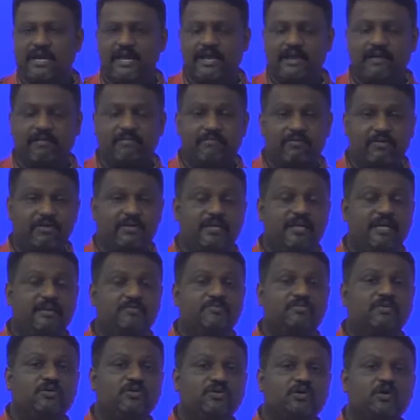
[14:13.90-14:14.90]
in
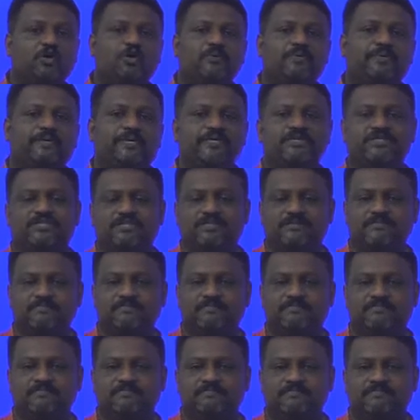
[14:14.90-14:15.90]
real mode operation.
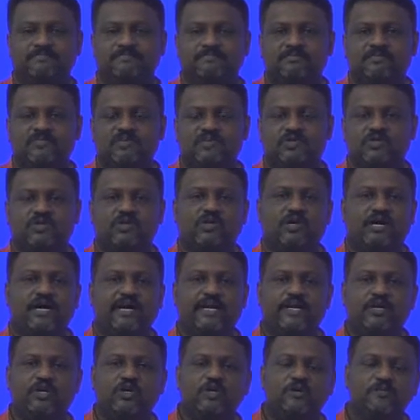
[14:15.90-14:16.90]
So
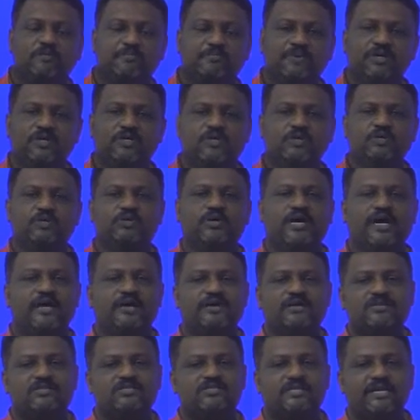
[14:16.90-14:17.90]
I hope you
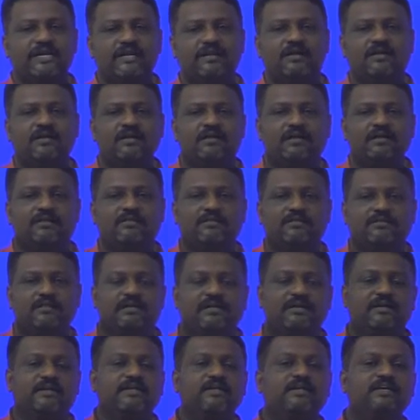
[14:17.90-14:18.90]
understand
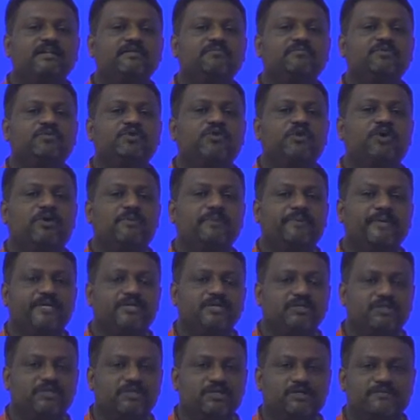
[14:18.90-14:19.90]
the real mode
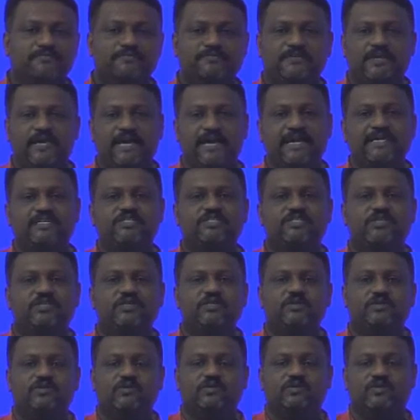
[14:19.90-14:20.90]
operation of
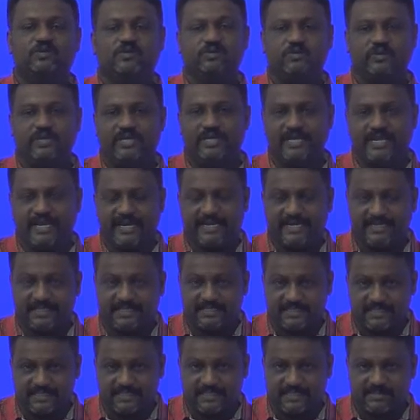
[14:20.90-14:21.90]

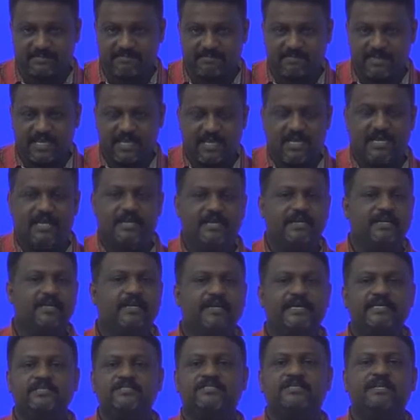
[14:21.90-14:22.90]
80386. In the
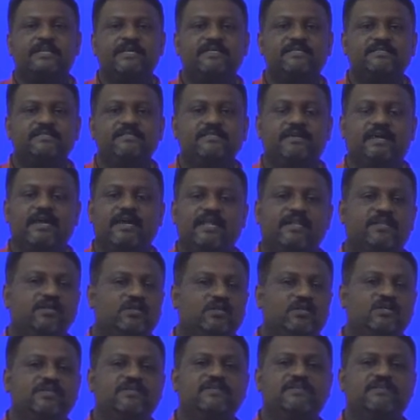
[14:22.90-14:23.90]
next class, I'll
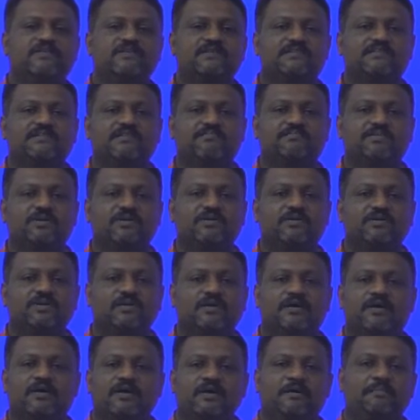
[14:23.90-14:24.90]
go and discuss about
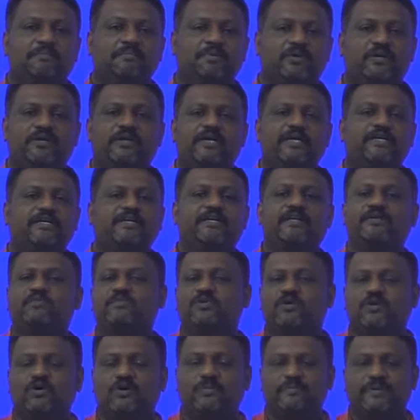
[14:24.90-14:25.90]
the protected
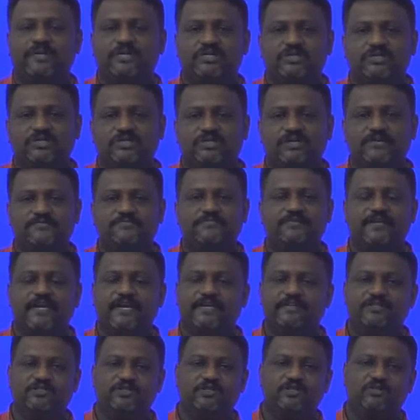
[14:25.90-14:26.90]
mode operation of
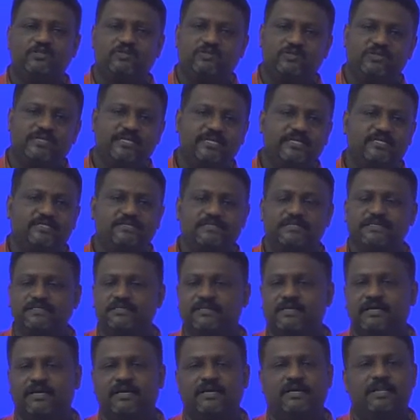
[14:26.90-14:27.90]

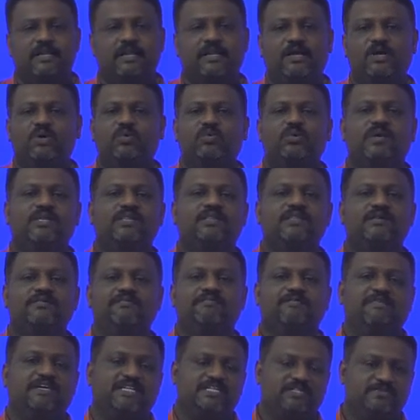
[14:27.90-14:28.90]
80386 along with
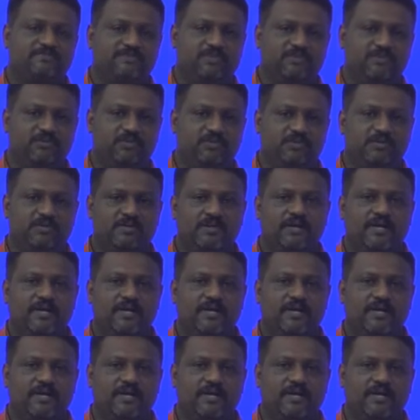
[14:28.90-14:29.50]
virtual mode.